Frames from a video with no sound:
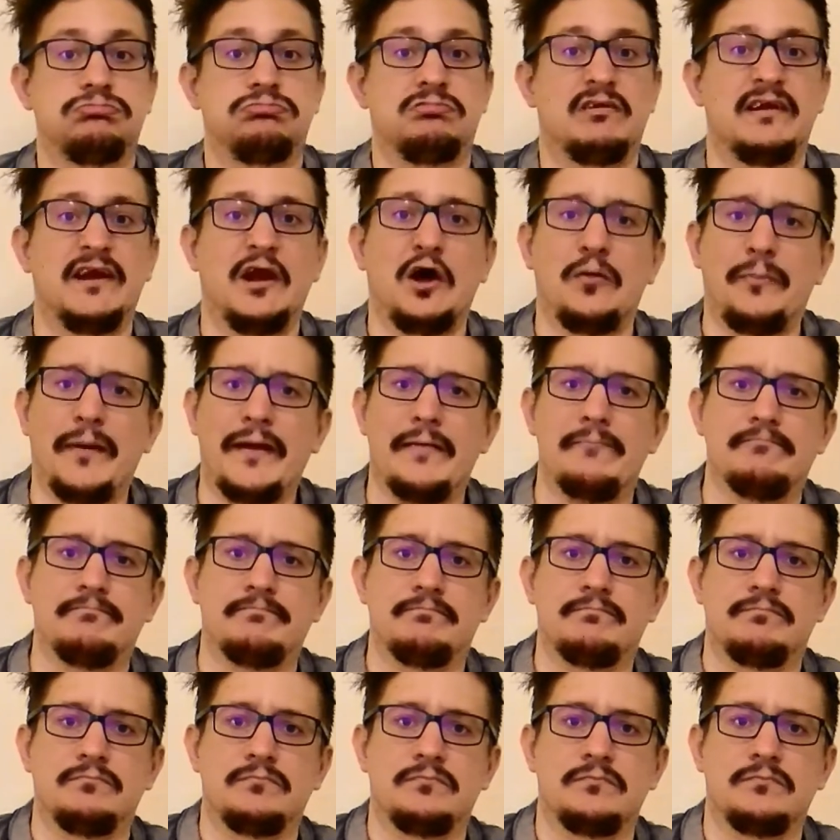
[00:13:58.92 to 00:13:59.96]
a little bit,
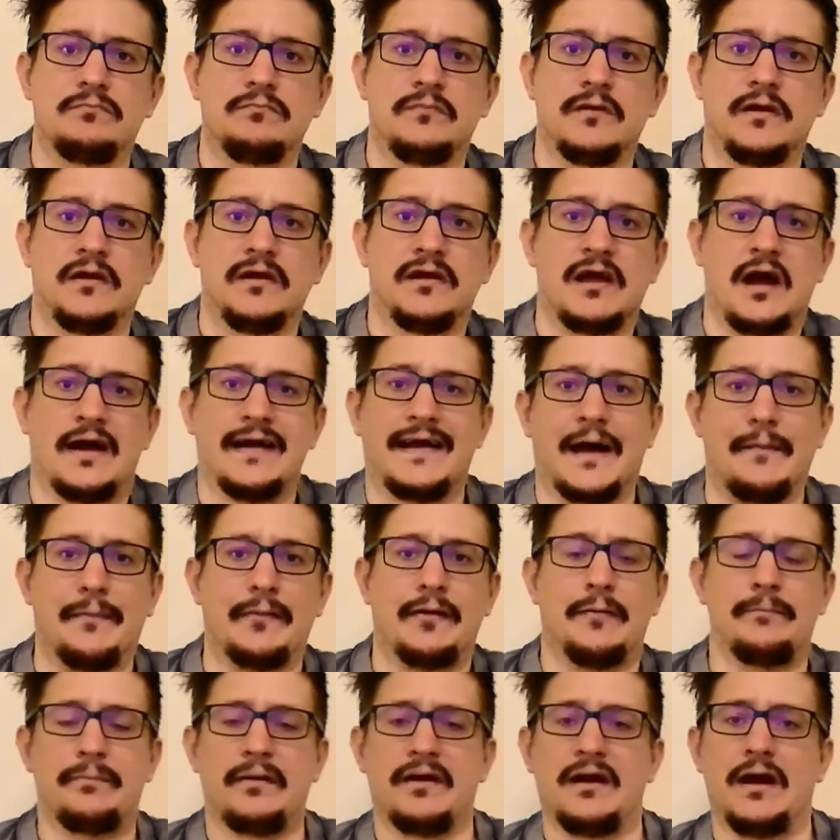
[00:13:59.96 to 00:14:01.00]
a
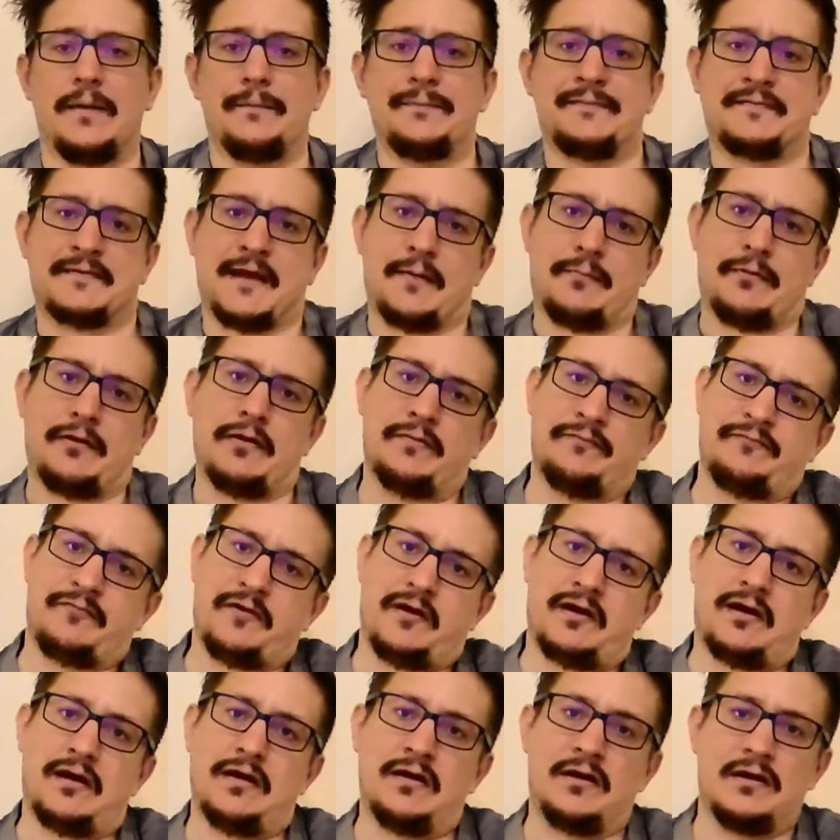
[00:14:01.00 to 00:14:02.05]
couple of burps, a couple
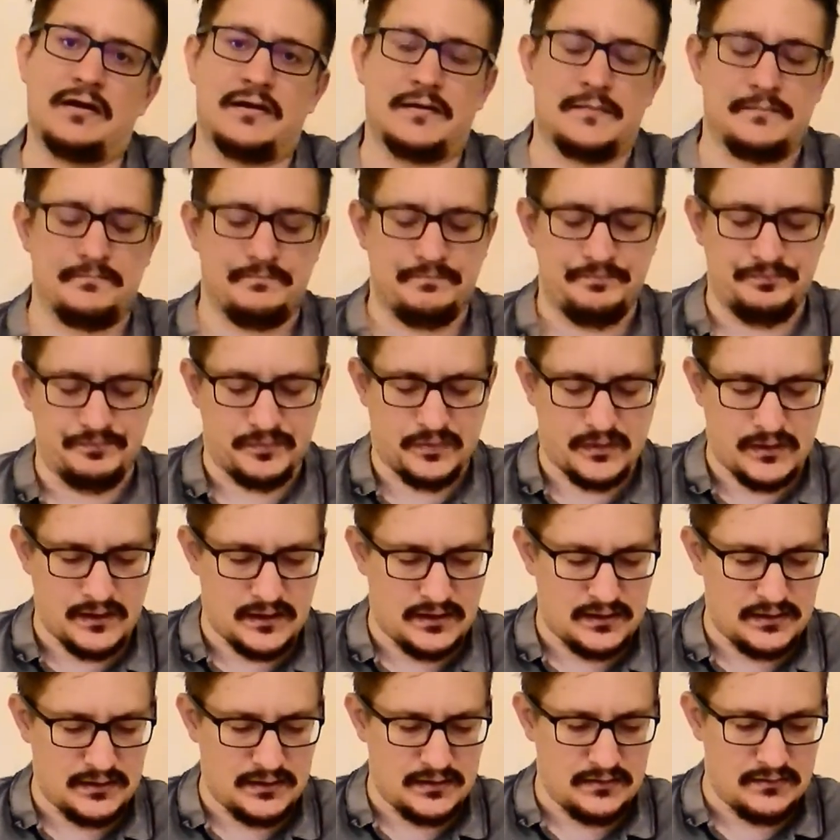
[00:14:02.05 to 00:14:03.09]
of
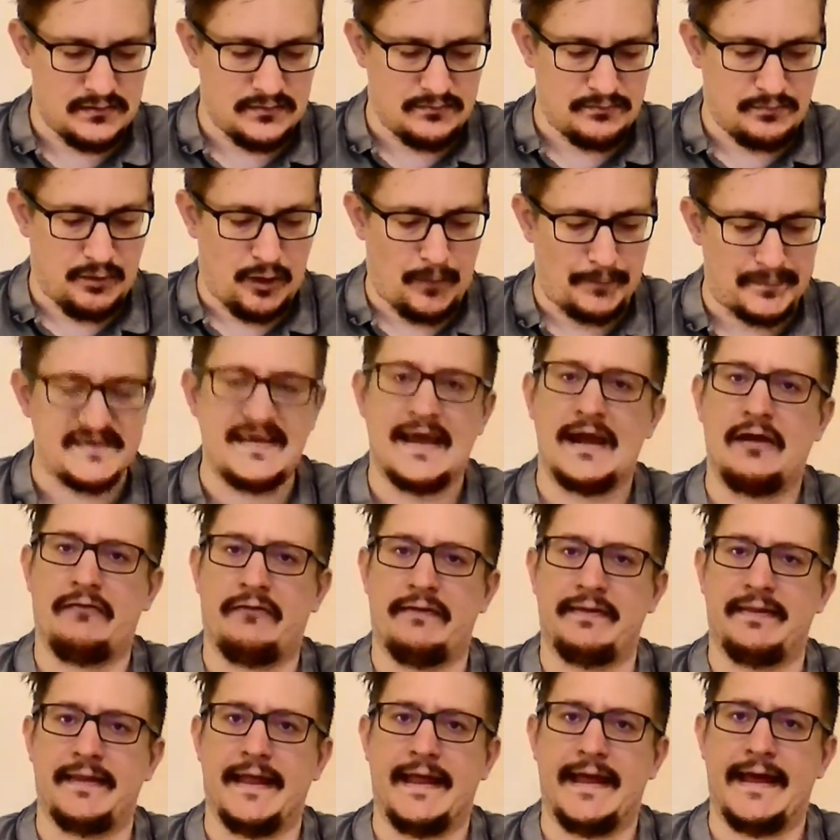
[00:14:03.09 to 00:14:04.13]
pops here
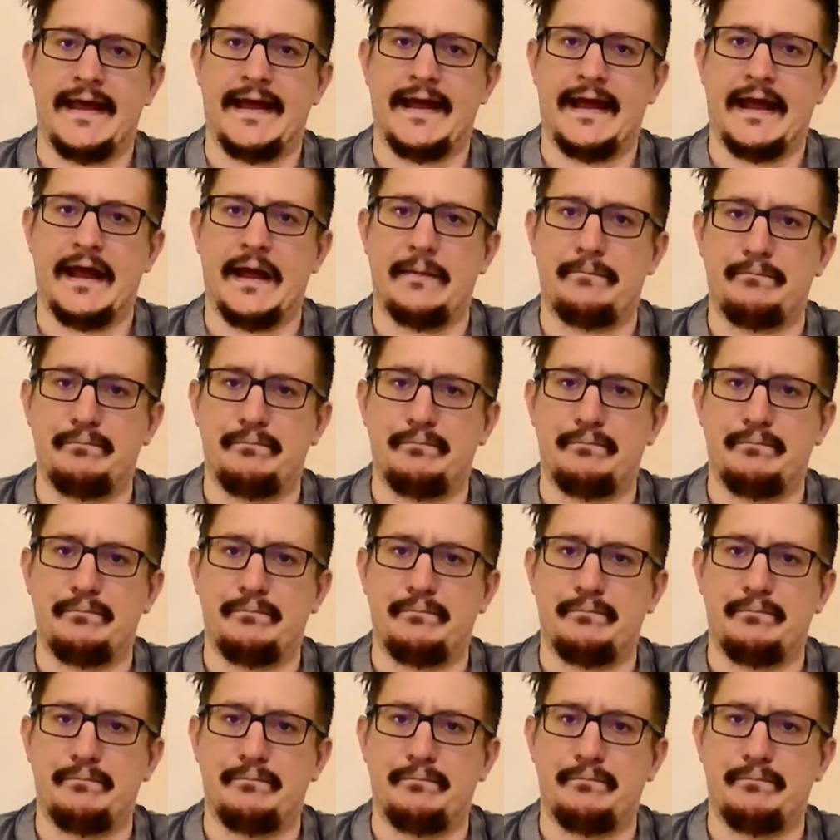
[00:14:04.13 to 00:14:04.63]
and there,